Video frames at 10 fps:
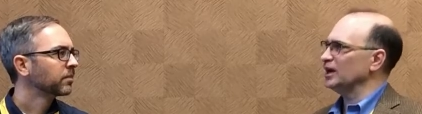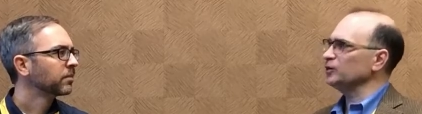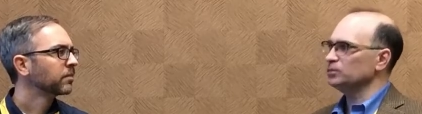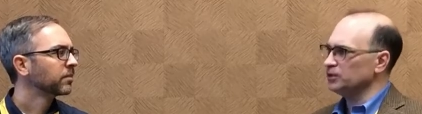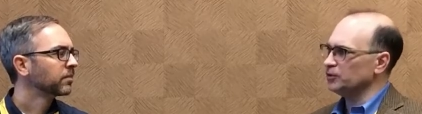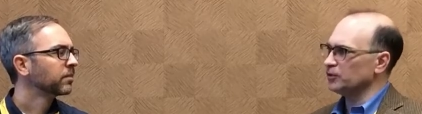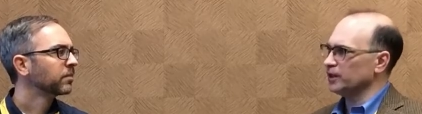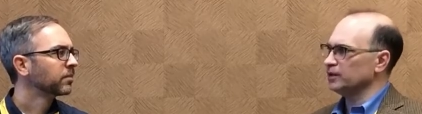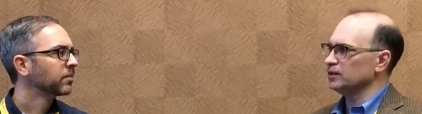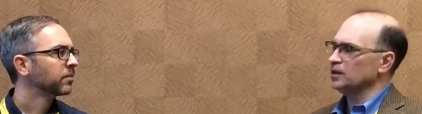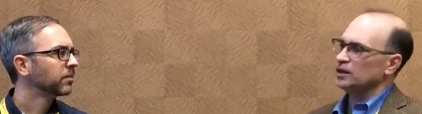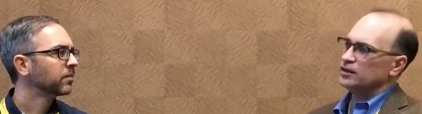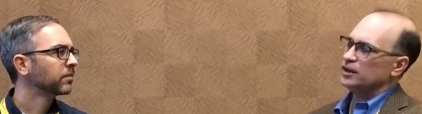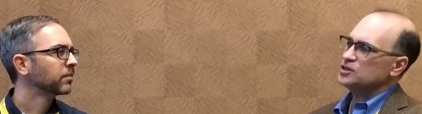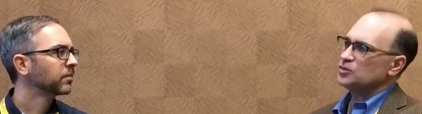Speaker 1: not obliterated. And
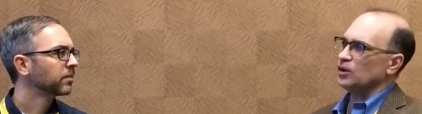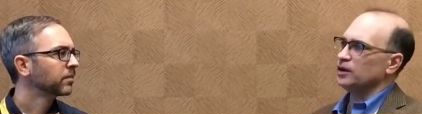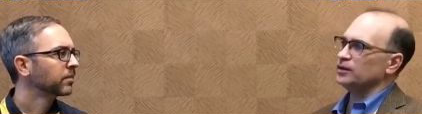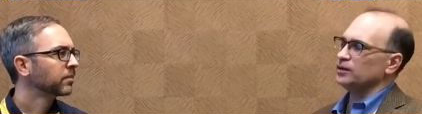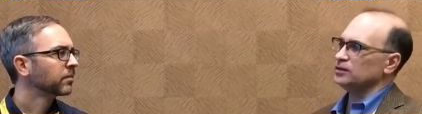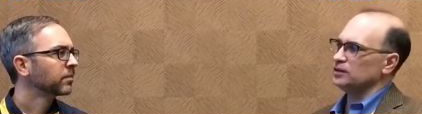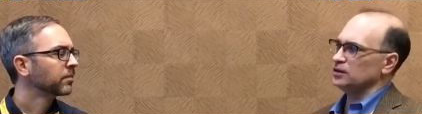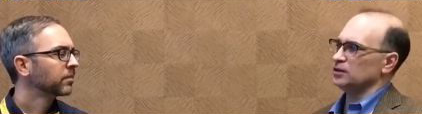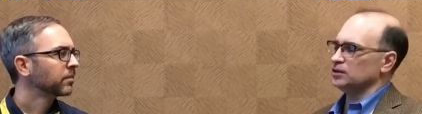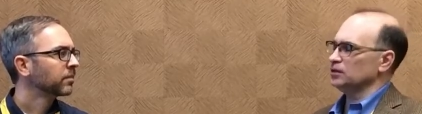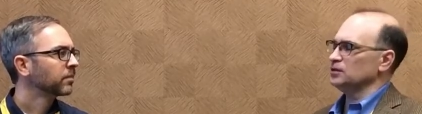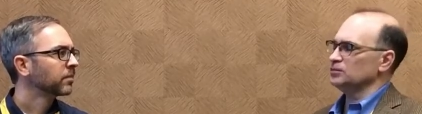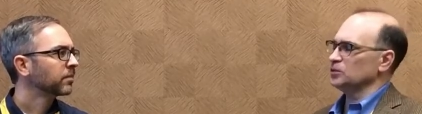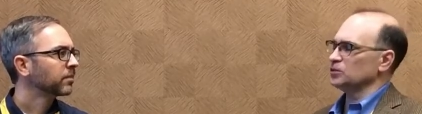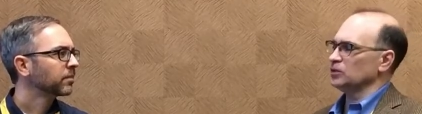that's why at, at the end of the
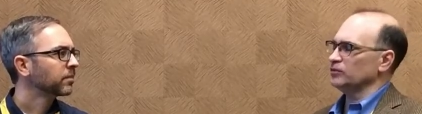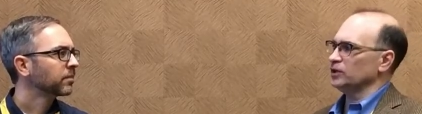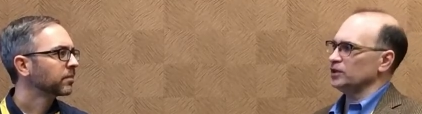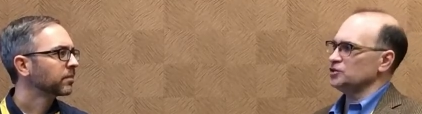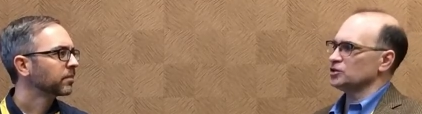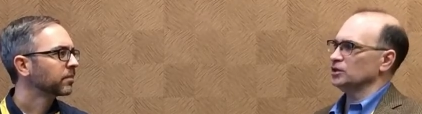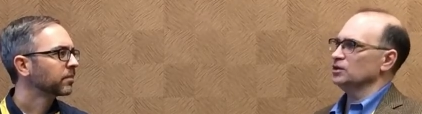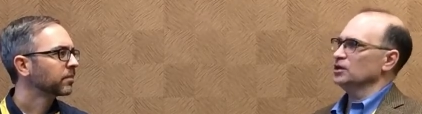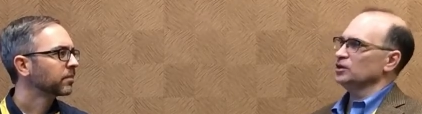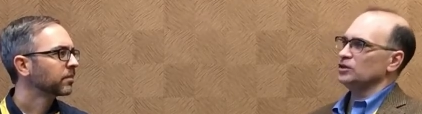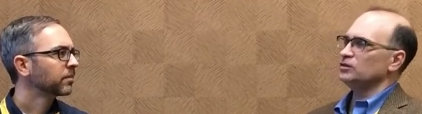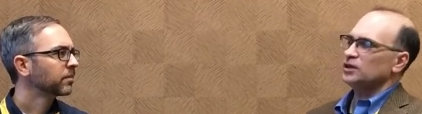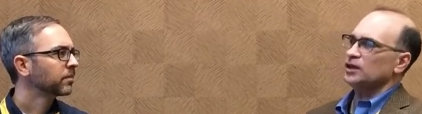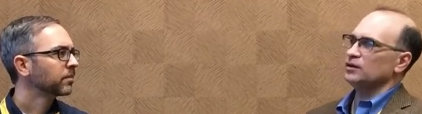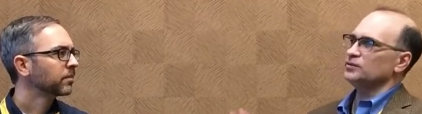book of Revelation, you don't
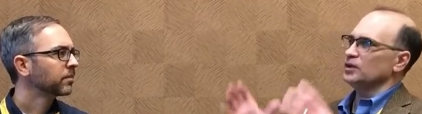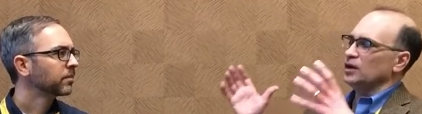have